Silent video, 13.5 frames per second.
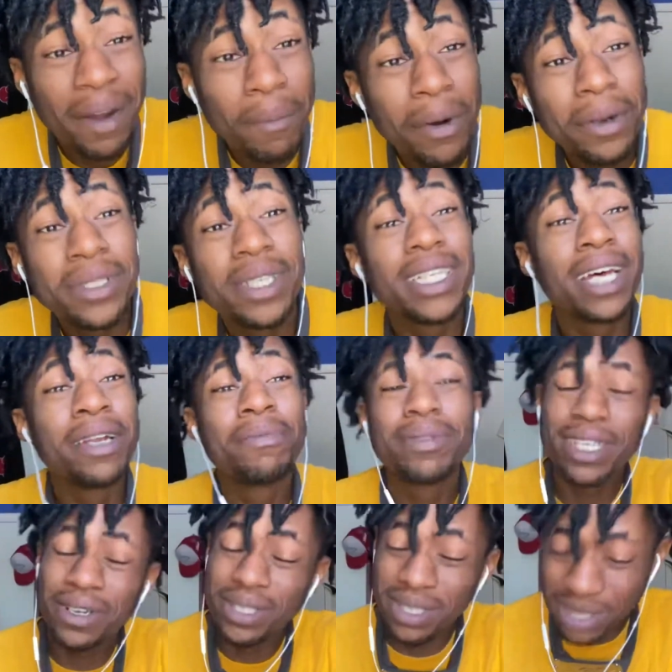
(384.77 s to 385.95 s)
Boruto
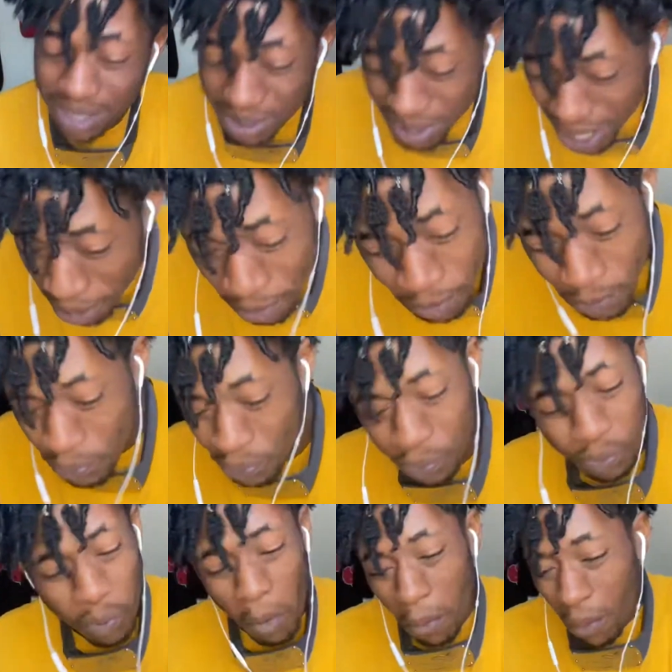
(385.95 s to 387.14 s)
100% was Sasuke.
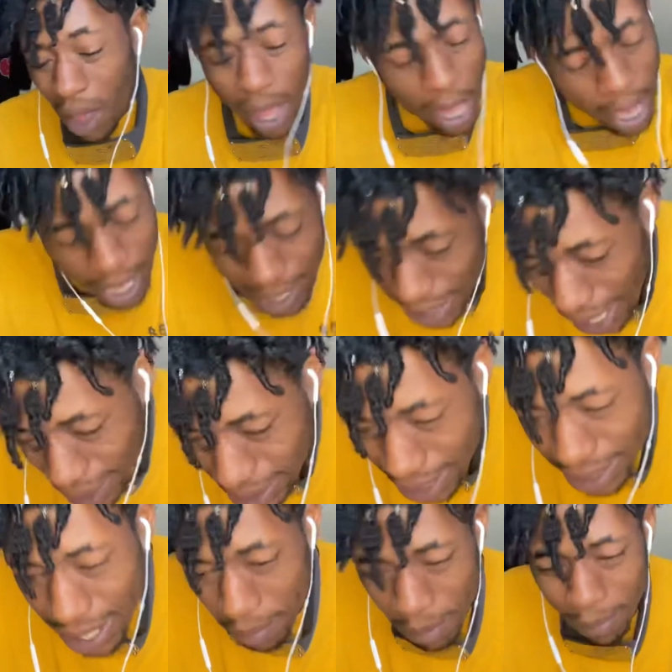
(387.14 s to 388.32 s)
Sasuke's
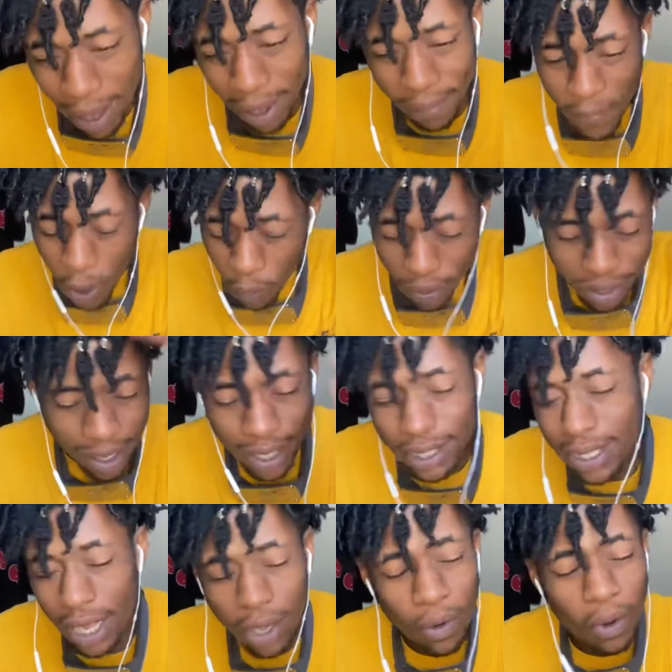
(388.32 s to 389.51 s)
coming back with
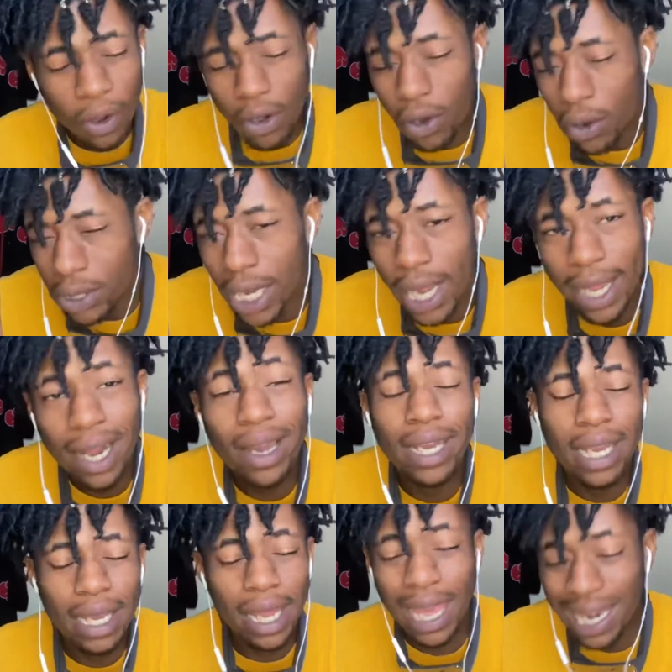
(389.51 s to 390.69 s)
intel on Cole's hideout in
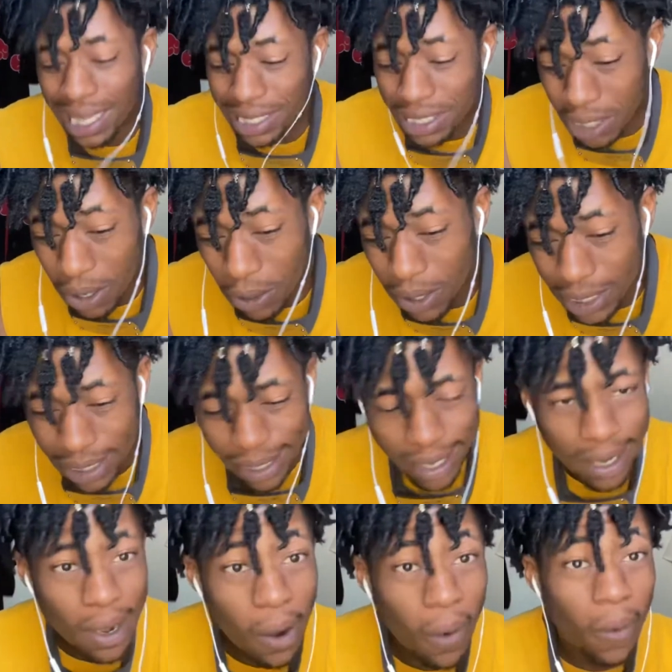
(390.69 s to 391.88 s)
the land of snow. This nigga
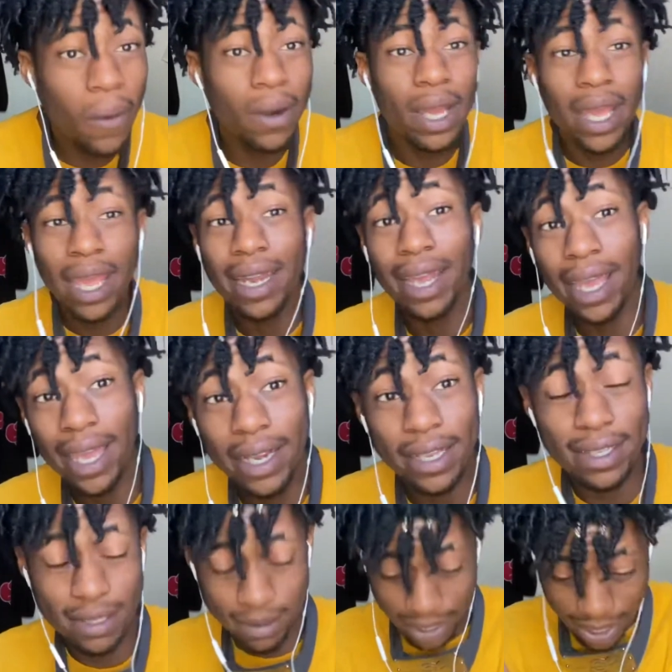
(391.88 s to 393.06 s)
Cole and
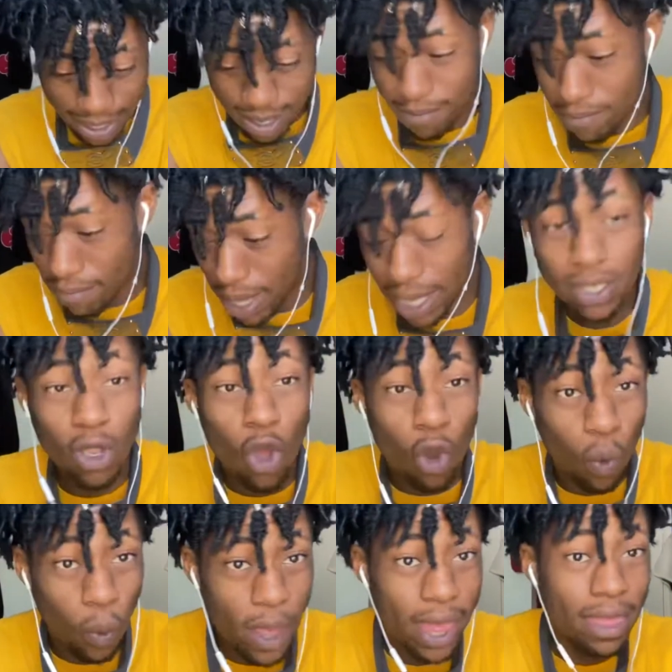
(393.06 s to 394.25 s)
Eida's in the mix
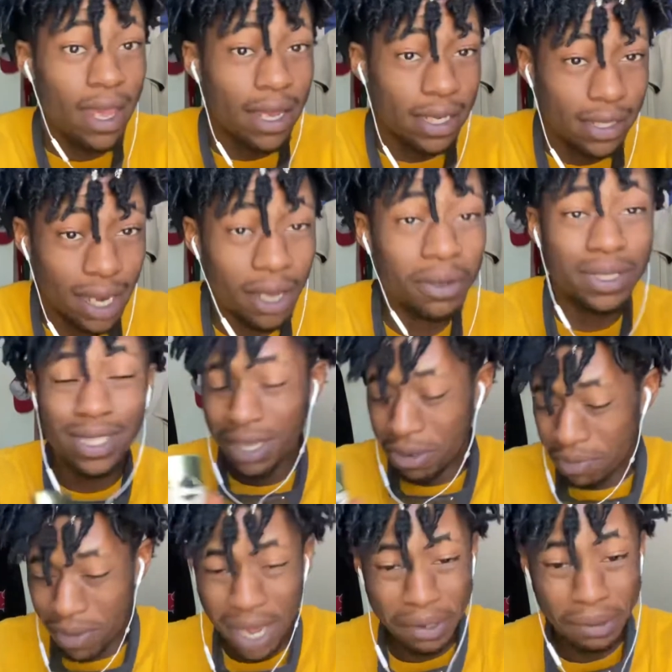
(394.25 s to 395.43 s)
with Delta,
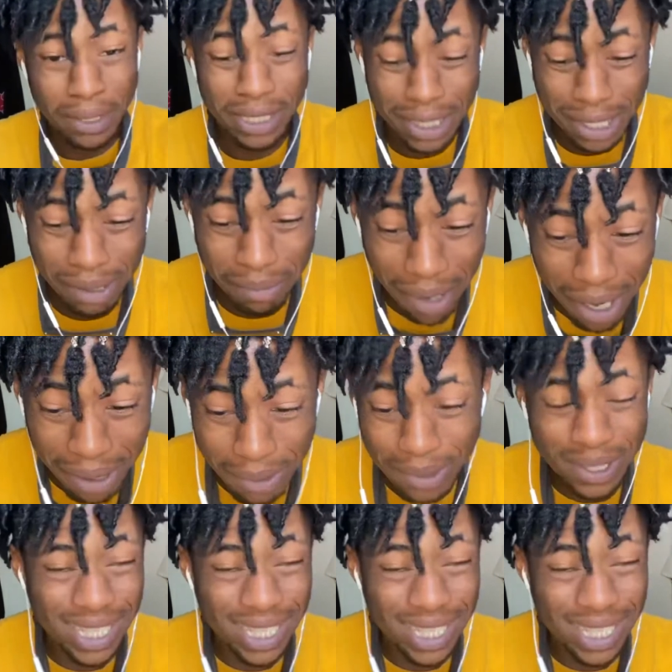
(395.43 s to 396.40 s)
Amato, and Shikamaru.